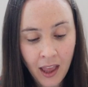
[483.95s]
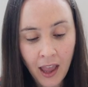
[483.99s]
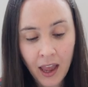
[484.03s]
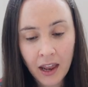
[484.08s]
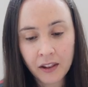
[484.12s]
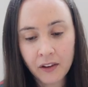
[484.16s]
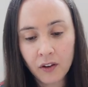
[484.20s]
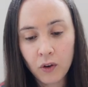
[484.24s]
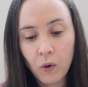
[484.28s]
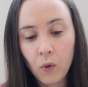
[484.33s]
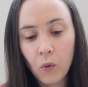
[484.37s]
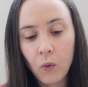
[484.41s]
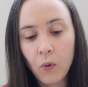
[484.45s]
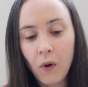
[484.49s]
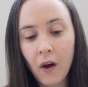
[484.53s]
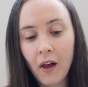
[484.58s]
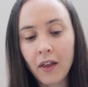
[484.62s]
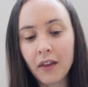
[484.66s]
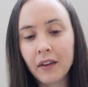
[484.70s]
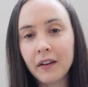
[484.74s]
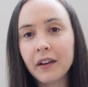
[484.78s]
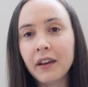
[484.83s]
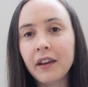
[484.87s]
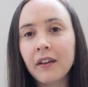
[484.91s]
And the
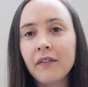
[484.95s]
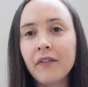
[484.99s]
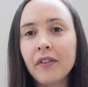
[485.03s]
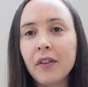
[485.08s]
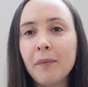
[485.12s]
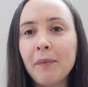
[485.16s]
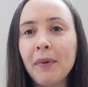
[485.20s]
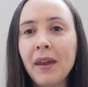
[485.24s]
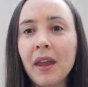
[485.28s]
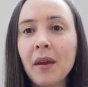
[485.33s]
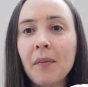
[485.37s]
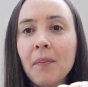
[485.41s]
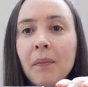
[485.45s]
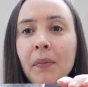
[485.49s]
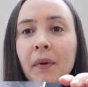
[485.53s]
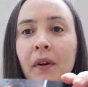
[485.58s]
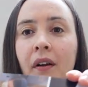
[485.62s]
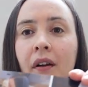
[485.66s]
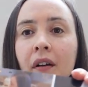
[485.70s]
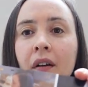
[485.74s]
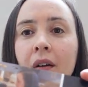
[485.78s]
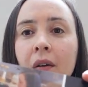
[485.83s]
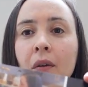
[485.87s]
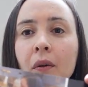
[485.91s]
quality of the
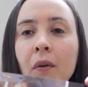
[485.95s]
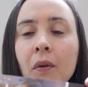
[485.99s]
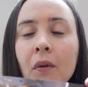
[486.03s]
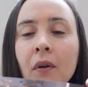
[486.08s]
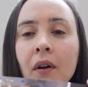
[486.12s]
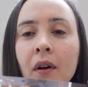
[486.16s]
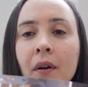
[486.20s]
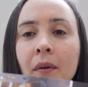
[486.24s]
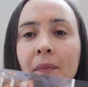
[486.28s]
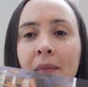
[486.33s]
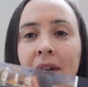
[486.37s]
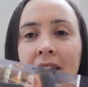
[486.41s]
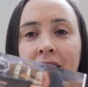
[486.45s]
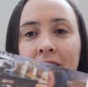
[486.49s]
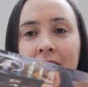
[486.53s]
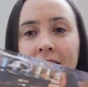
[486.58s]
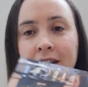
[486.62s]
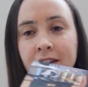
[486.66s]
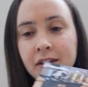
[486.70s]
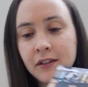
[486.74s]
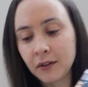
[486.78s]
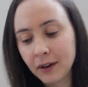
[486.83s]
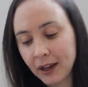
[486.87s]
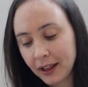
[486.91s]
paper. Oh my
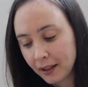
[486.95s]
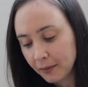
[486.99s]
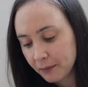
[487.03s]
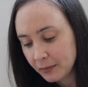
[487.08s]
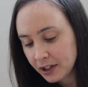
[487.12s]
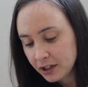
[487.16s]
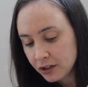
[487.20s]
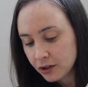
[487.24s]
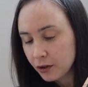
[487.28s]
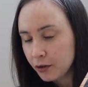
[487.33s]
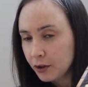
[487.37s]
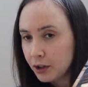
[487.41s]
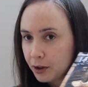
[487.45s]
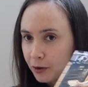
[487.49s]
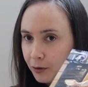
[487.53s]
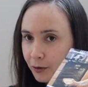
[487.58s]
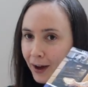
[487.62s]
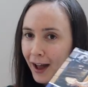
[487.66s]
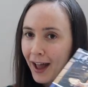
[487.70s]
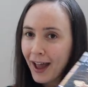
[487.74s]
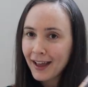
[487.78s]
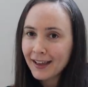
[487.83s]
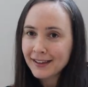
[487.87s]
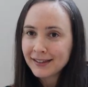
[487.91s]
goodness. Okay, let me show you
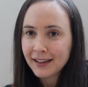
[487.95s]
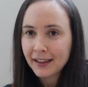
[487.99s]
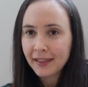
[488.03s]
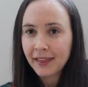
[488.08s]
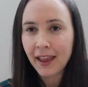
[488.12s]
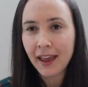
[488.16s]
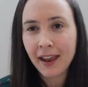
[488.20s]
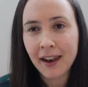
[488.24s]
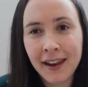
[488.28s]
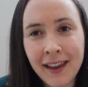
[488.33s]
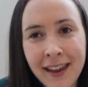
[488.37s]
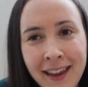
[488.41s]
guys and then